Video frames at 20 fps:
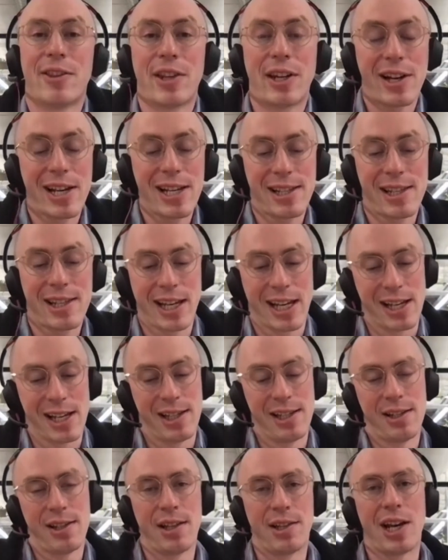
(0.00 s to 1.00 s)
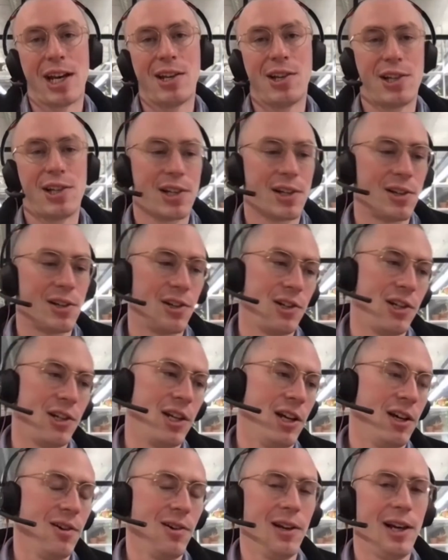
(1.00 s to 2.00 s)
and the nice thing is the changes
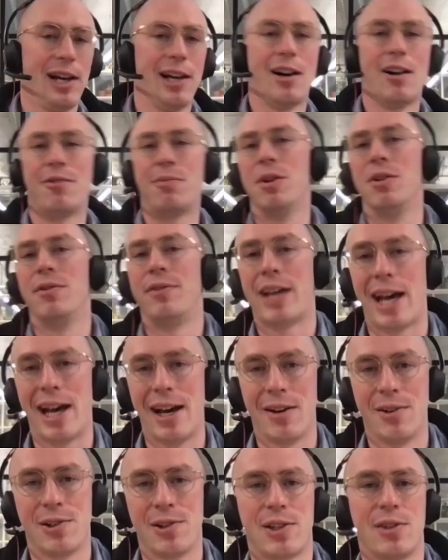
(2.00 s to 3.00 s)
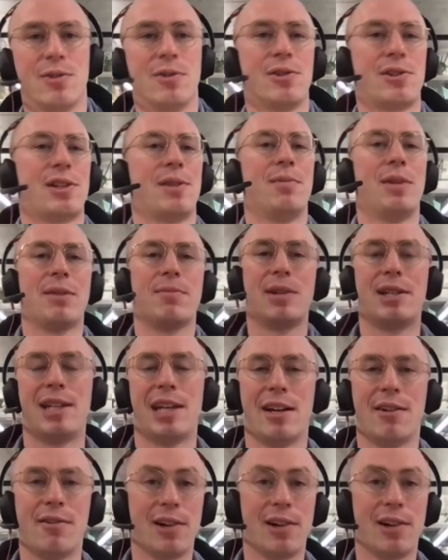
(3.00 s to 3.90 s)
aren't, you know, like I've moved house or something